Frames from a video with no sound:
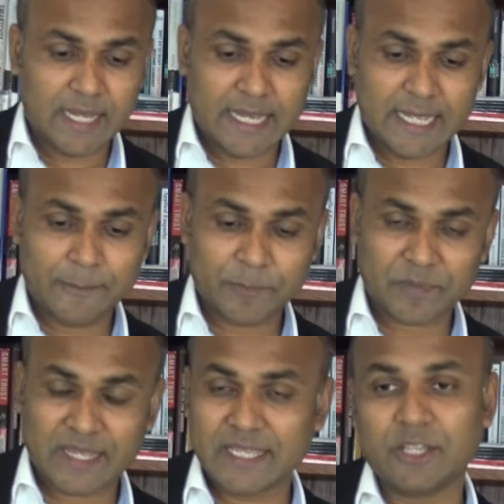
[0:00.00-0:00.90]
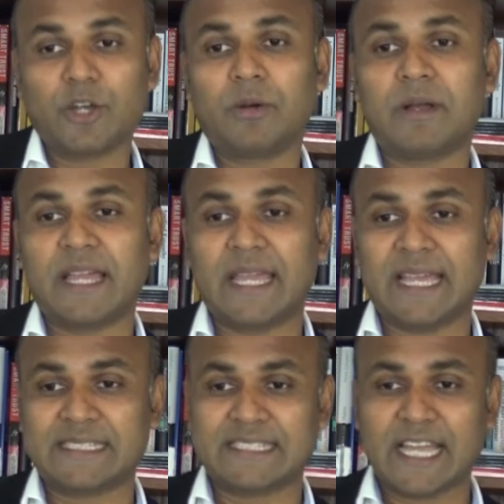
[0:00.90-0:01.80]

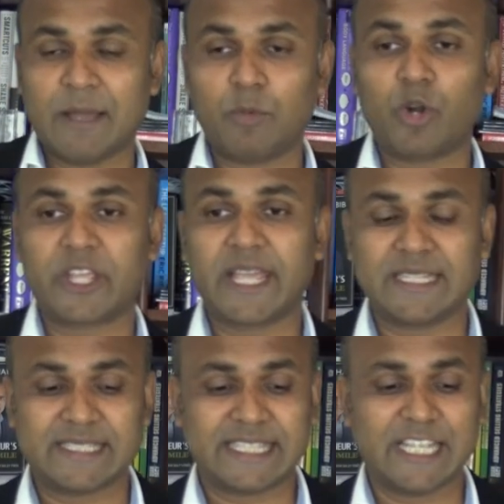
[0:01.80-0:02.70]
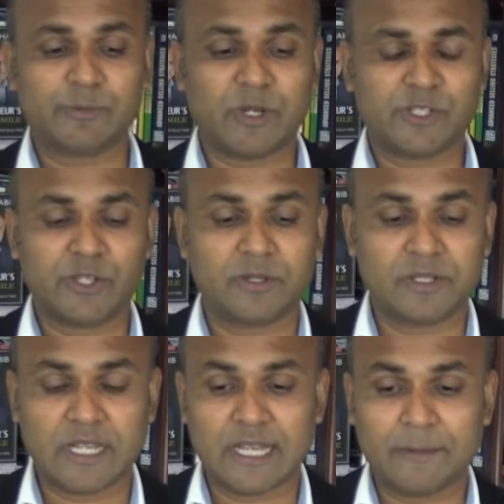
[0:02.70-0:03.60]
as I am working as a salesperson,
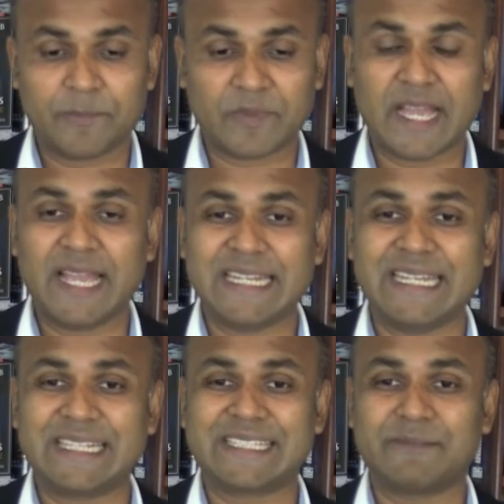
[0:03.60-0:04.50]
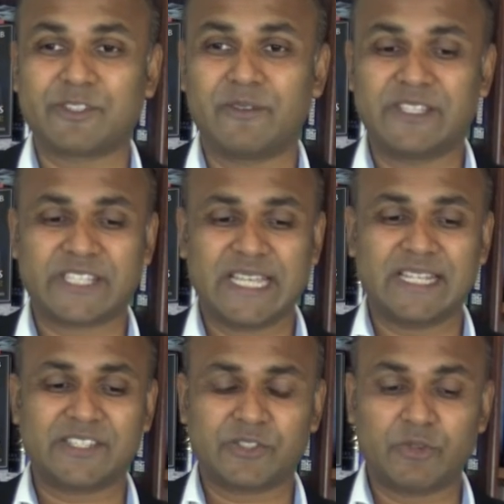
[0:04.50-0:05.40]
I need some sort of
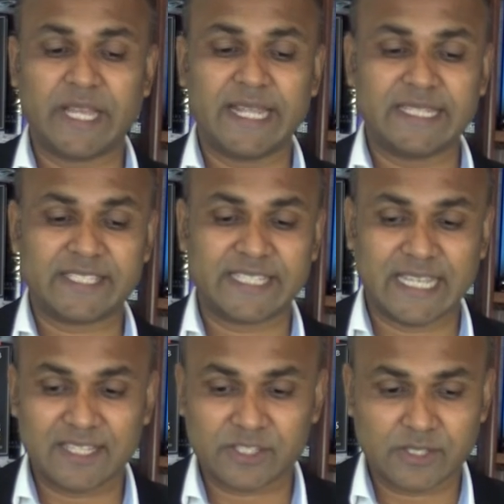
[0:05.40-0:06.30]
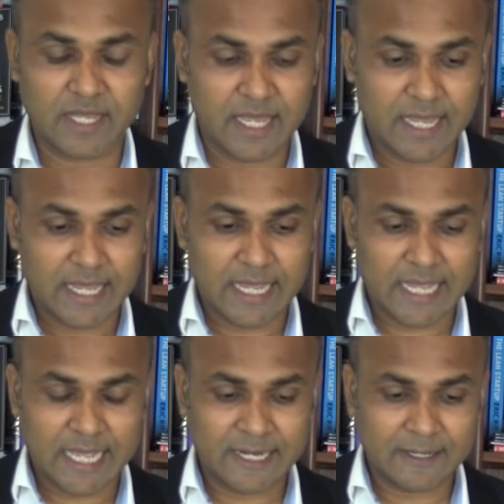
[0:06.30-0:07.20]
skills regarding the sales,
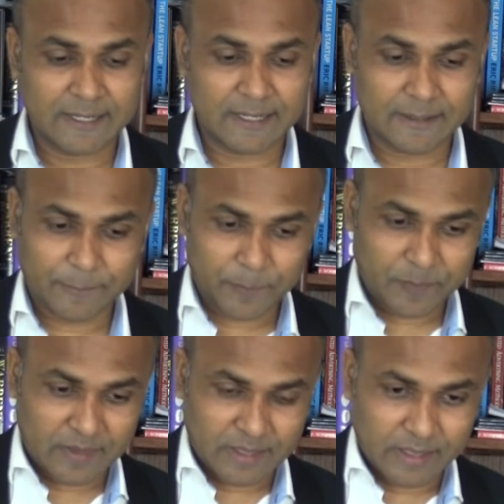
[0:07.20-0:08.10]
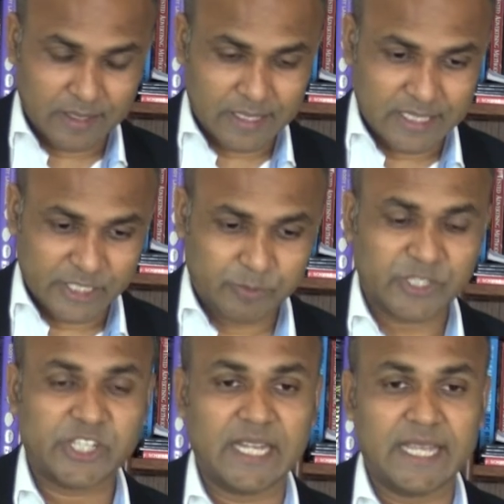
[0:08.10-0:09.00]
and
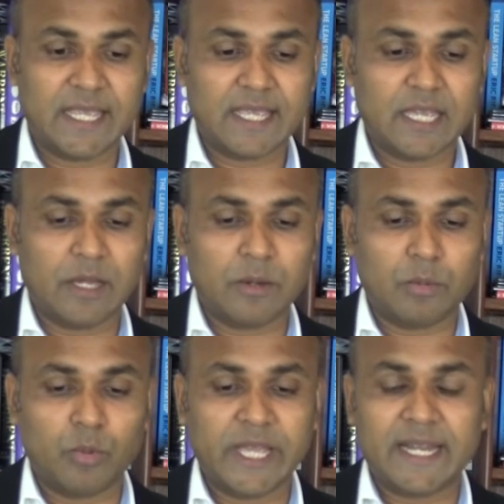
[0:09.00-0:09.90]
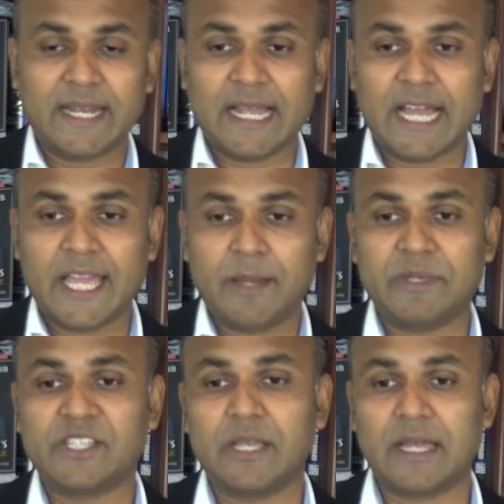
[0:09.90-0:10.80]
especially when I
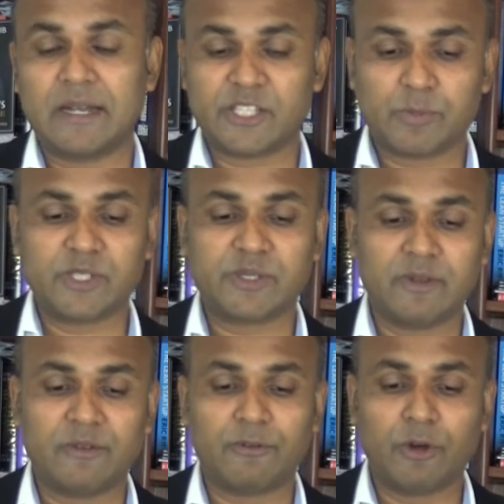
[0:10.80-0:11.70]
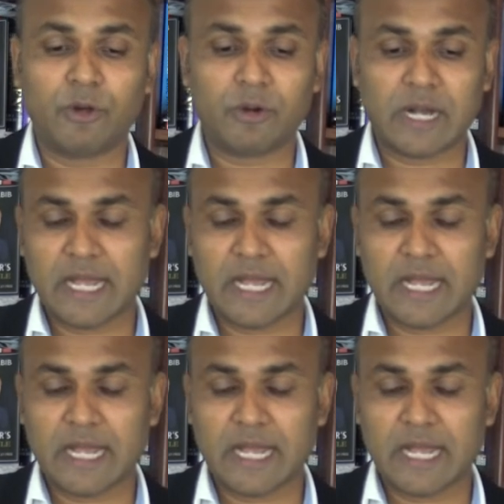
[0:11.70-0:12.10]
am responsible for